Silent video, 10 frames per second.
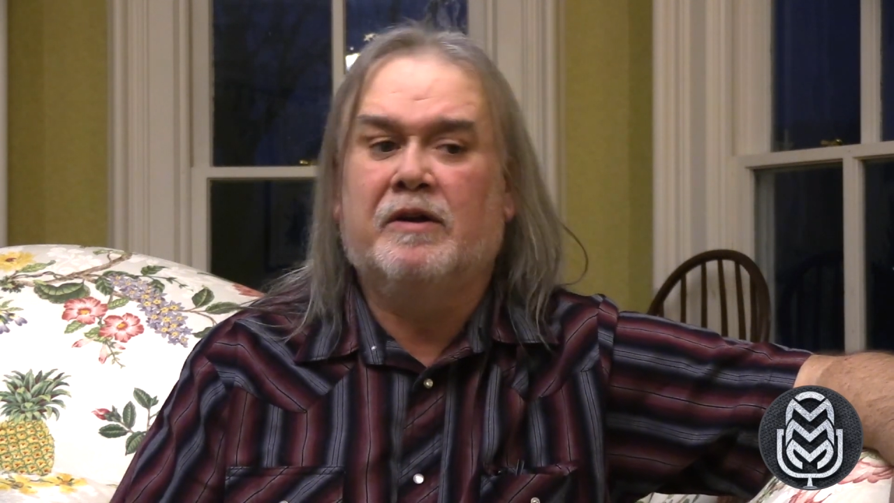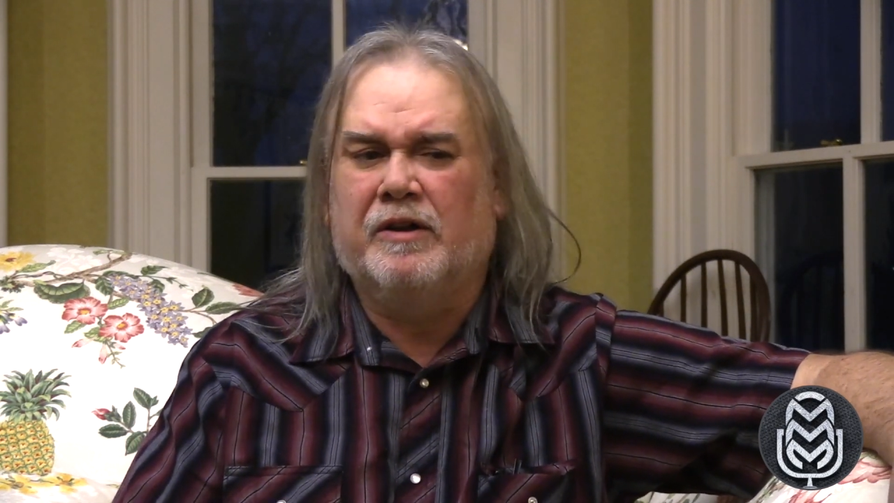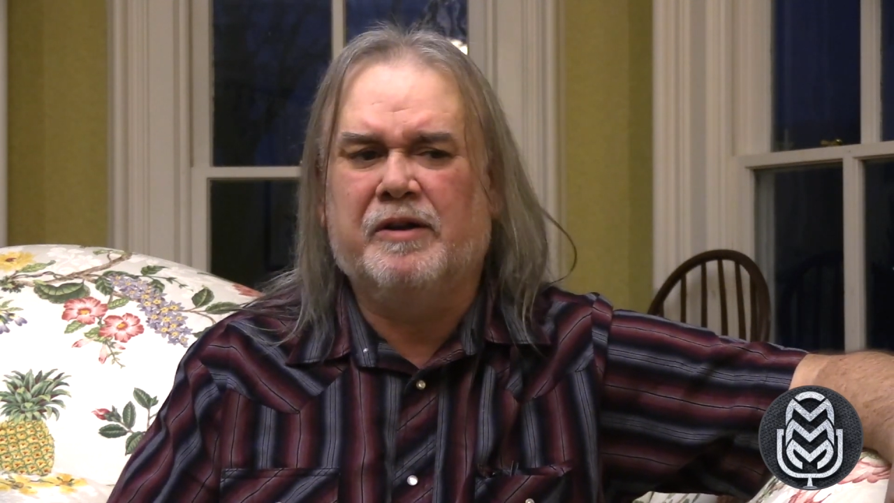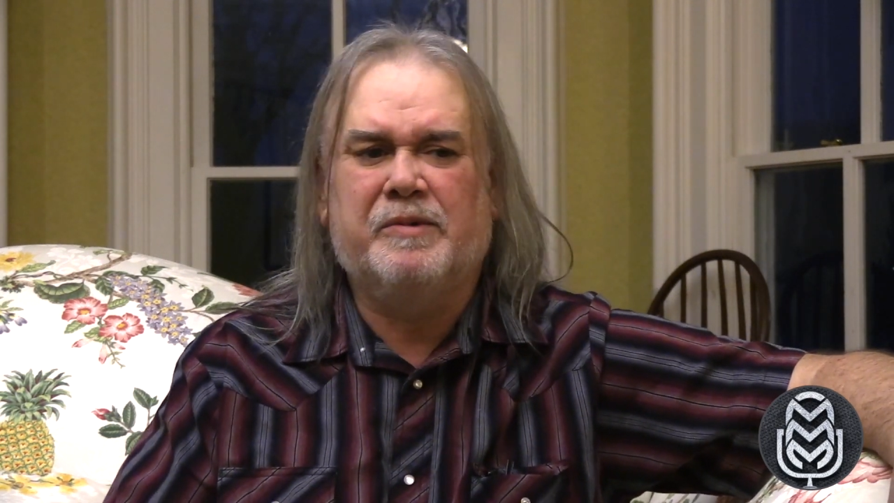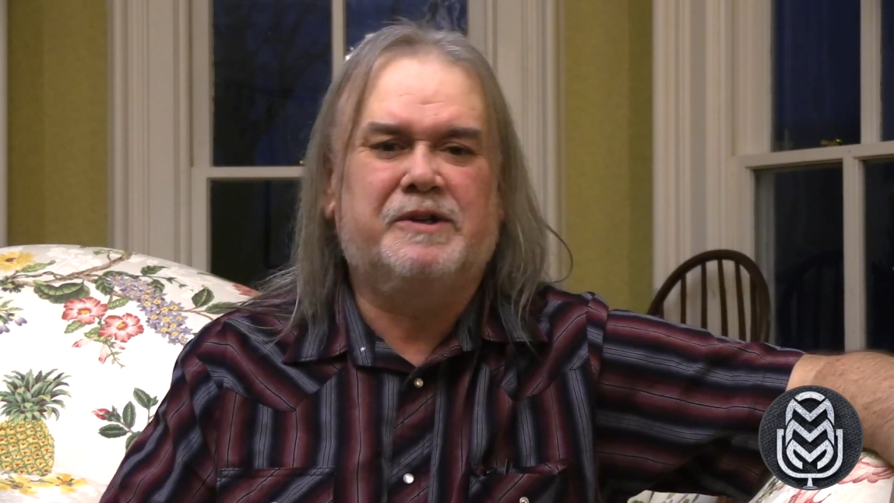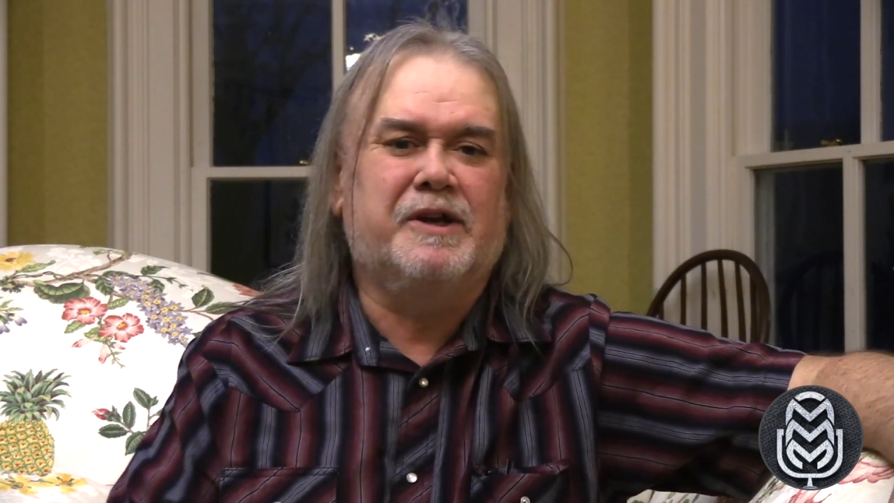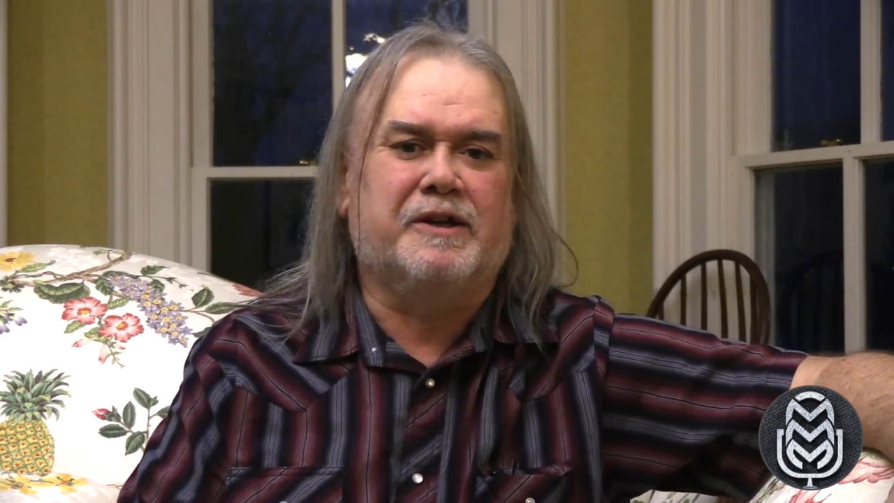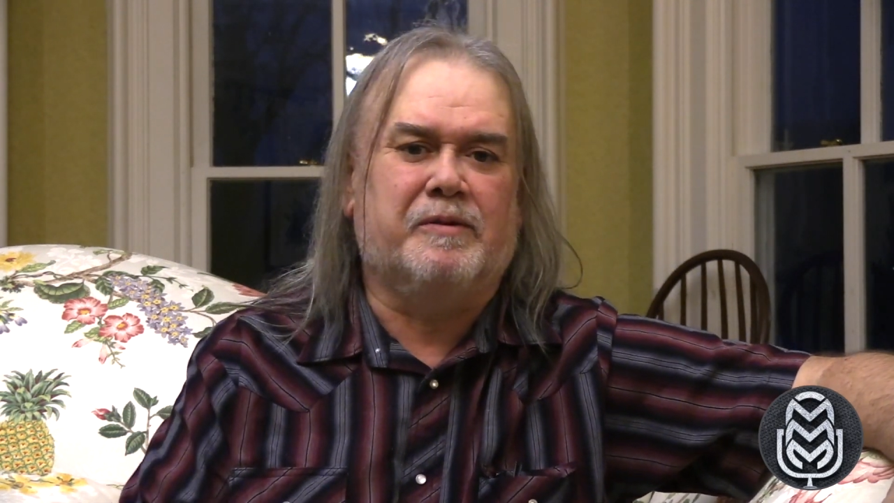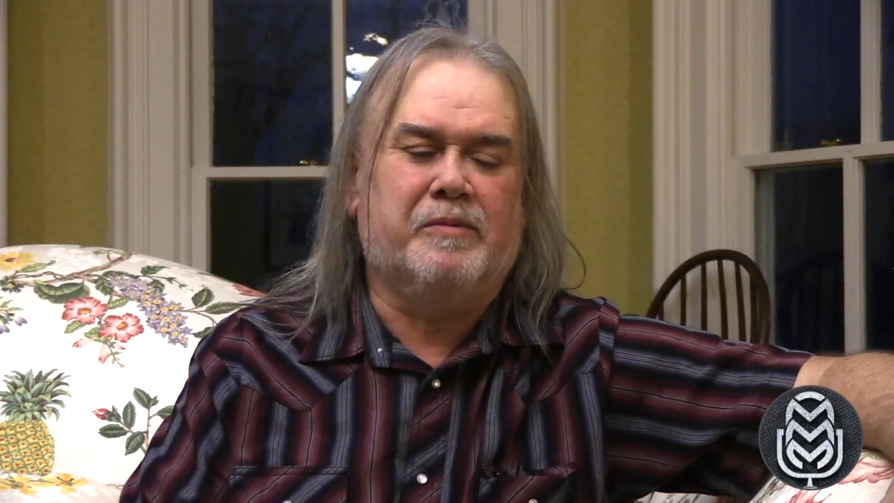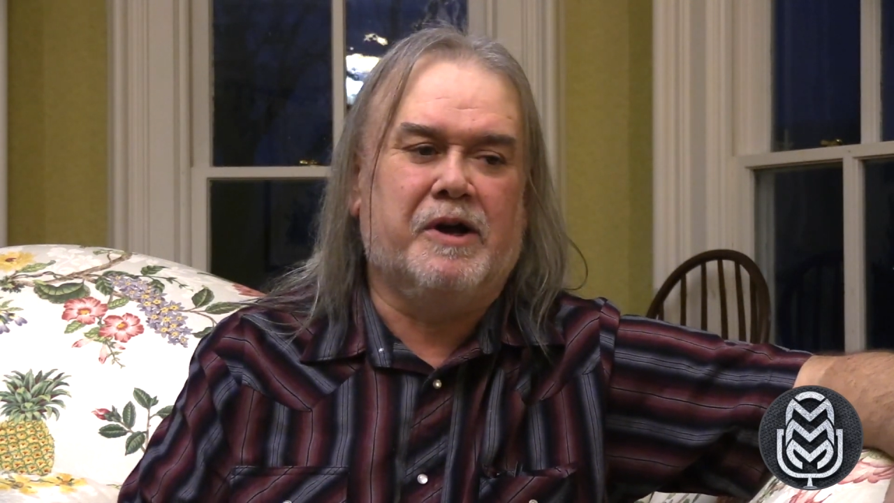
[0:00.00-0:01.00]
Well, let me take
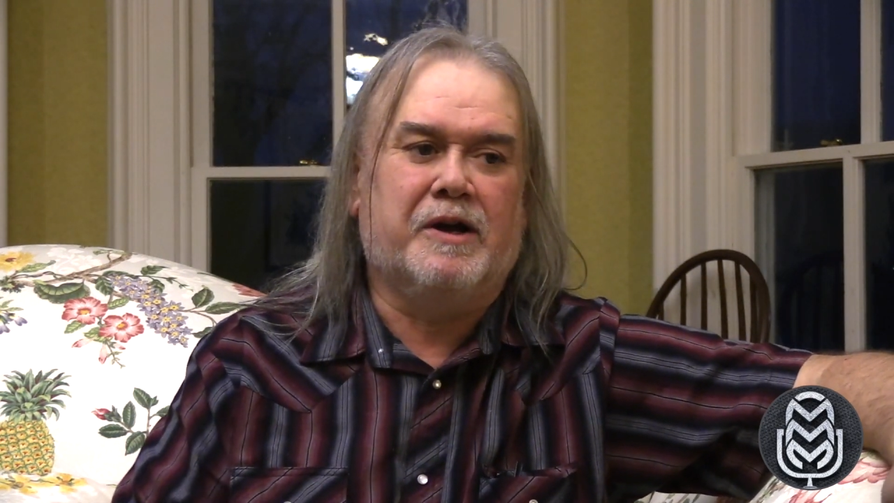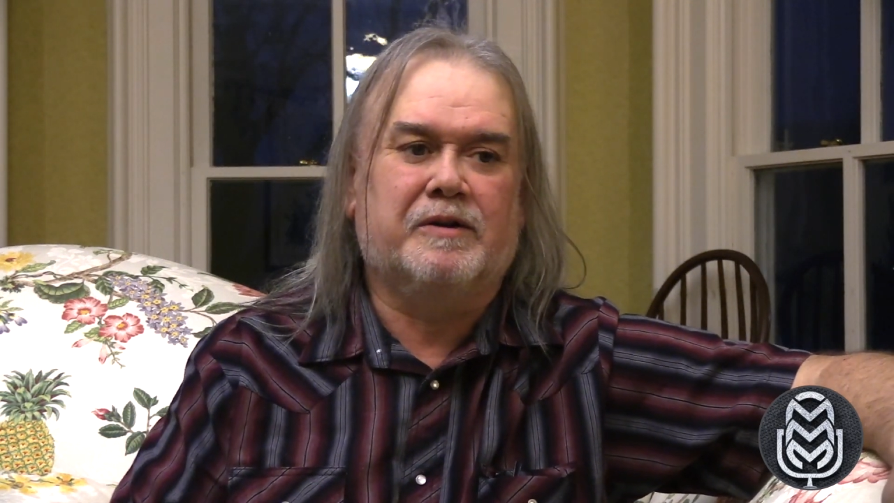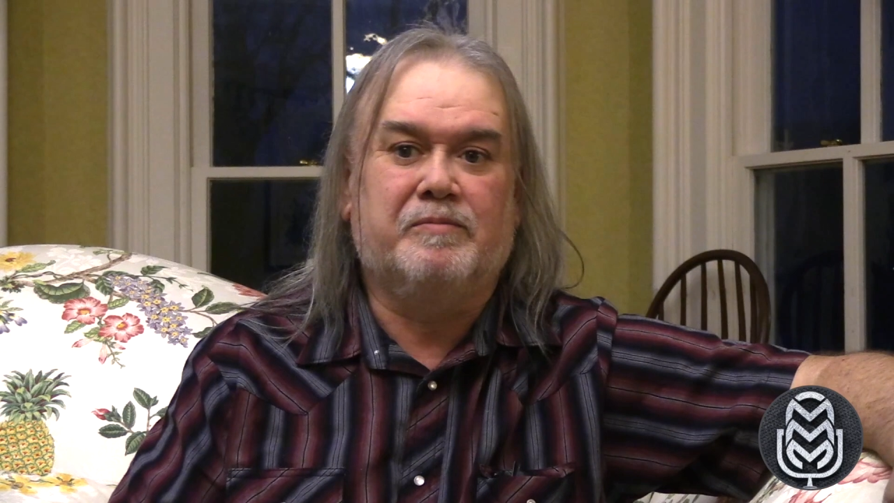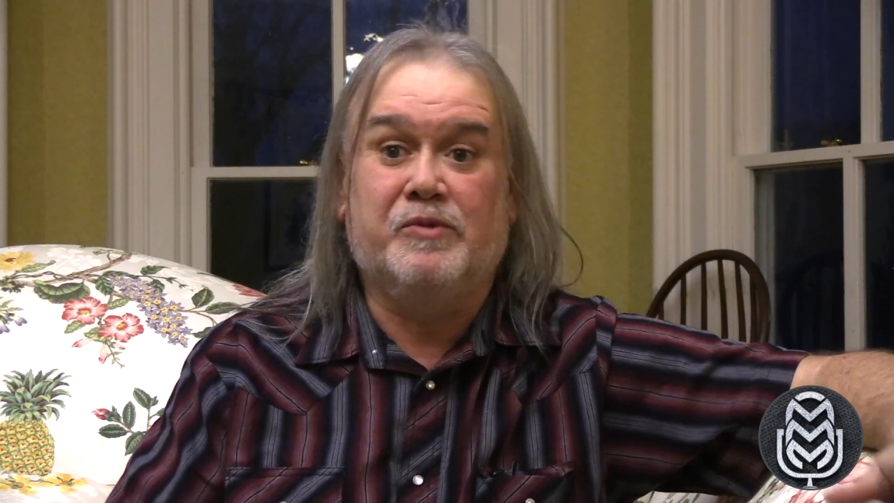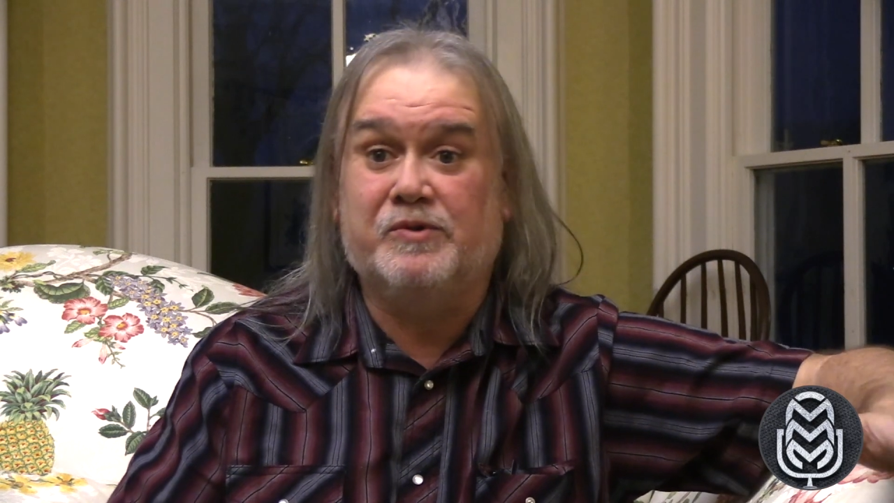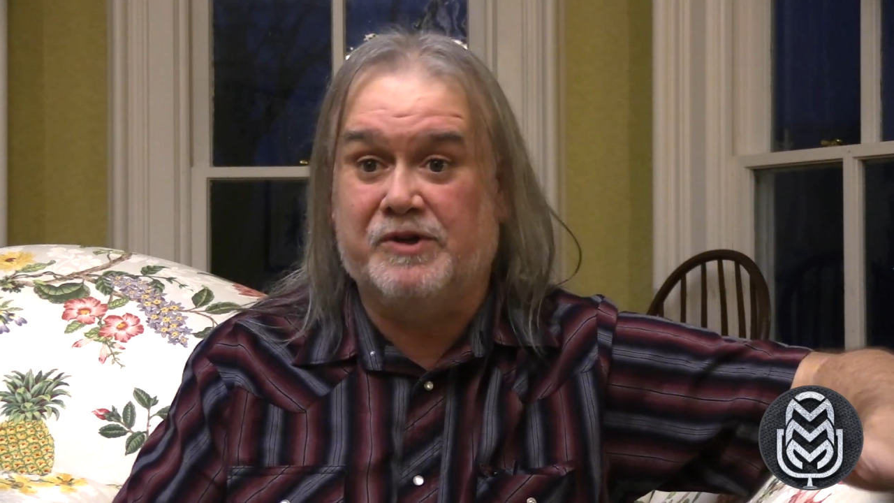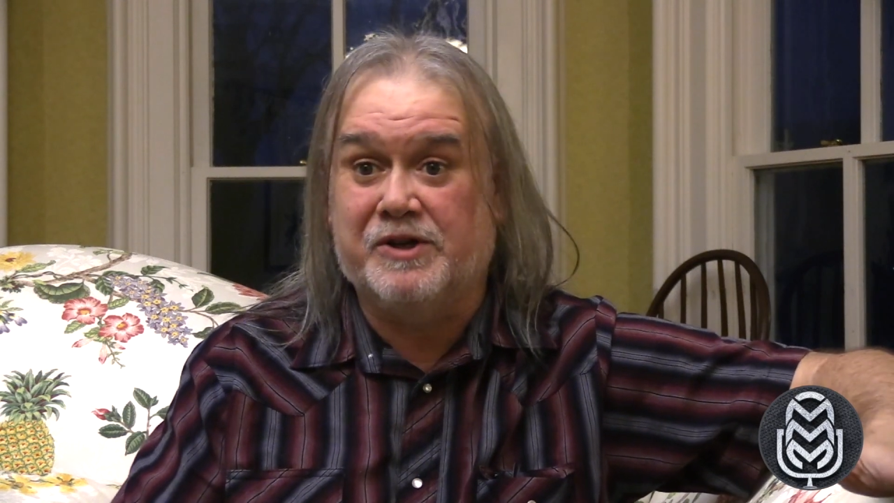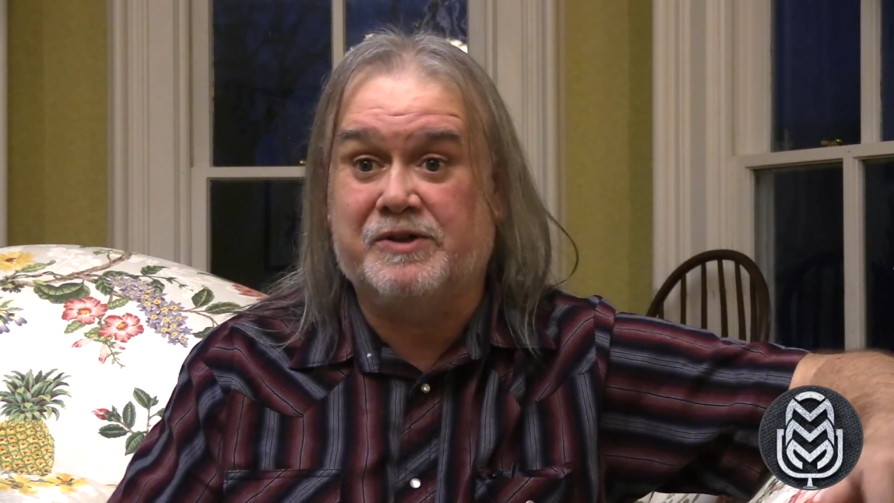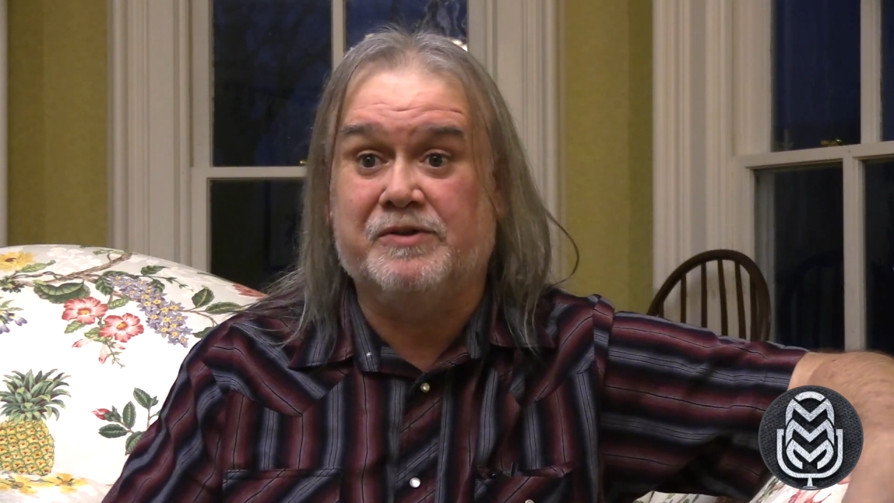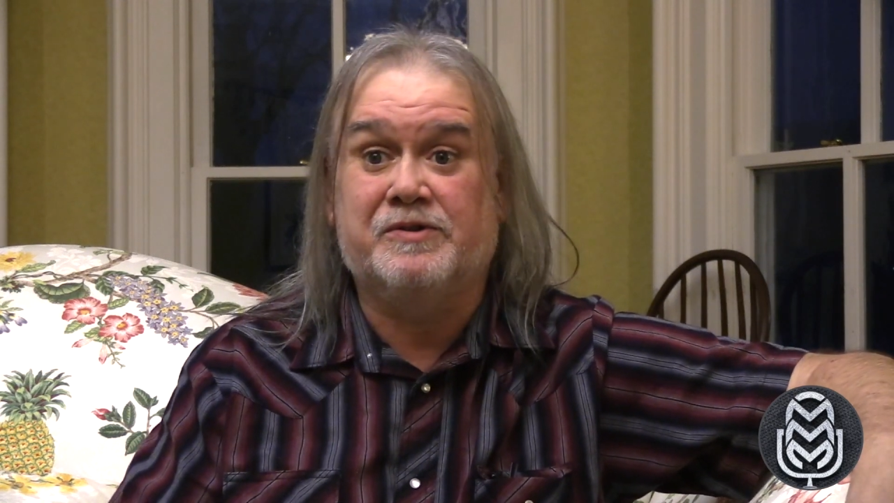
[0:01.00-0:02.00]
it back.
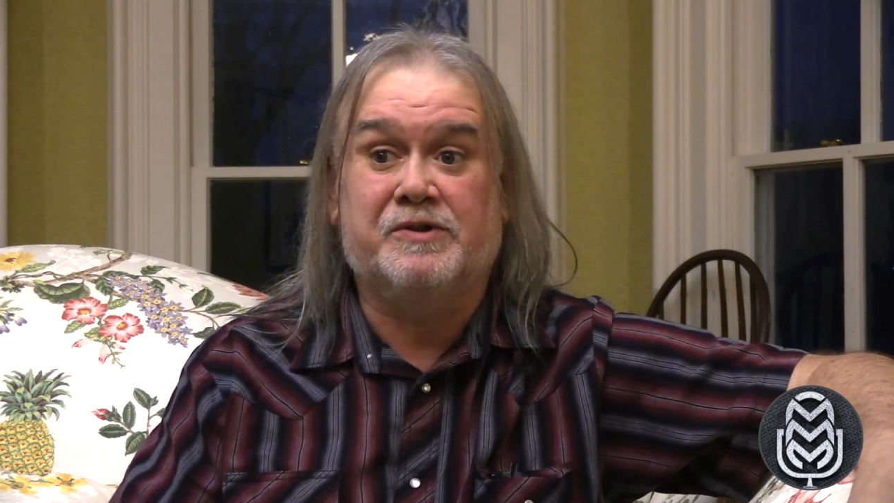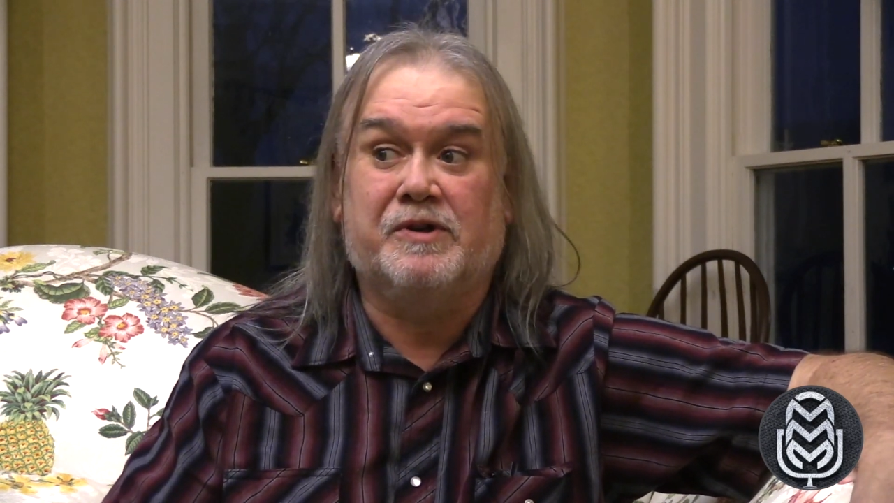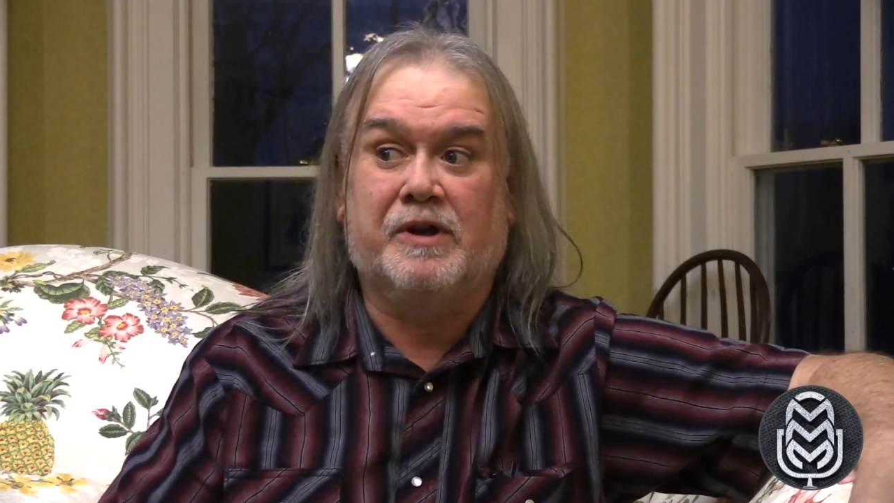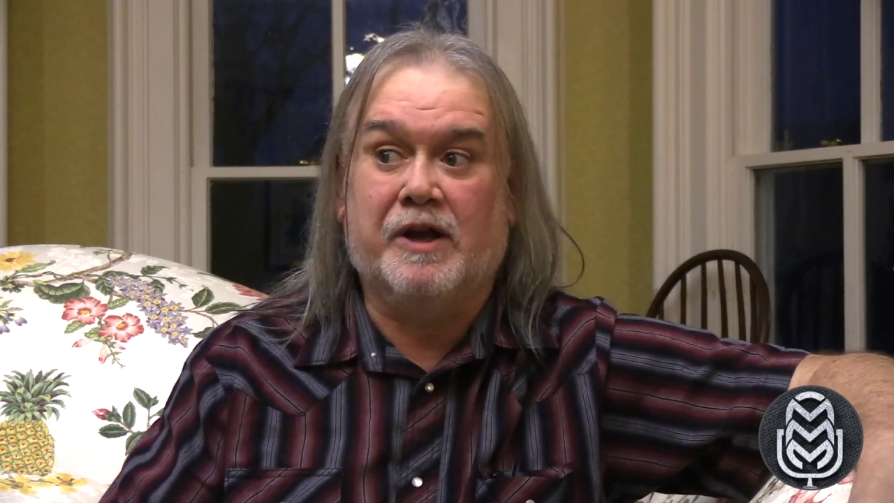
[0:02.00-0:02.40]
Musicians